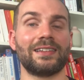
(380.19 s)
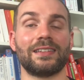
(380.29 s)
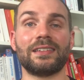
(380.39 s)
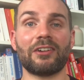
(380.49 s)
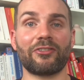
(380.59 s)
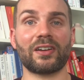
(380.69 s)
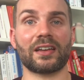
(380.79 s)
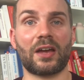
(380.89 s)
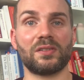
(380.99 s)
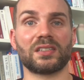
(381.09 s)
to different
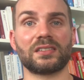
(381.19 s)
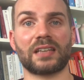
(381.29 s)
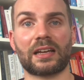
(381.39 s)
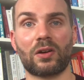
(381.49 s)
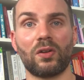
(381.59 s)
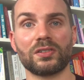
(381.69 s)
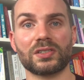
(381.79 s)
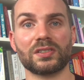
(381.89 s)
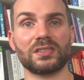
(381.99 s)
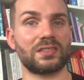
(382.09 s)
counselling
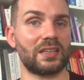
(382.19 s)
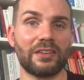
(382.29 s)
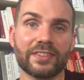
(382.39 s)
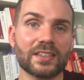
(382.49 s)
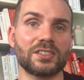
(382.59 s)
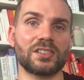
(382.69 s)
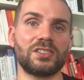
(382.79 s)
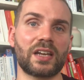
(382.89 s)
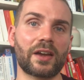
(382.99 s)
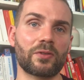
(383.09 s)
psychologists, even to just
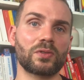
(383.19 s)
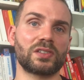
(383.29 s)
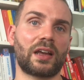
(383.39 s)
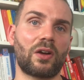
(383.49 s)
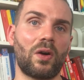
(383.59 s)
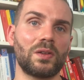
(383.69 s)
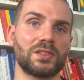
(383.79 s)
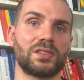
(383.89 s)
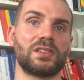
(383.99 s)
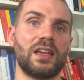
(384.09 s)
general
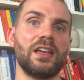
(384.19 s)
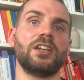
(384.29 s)
psychologists,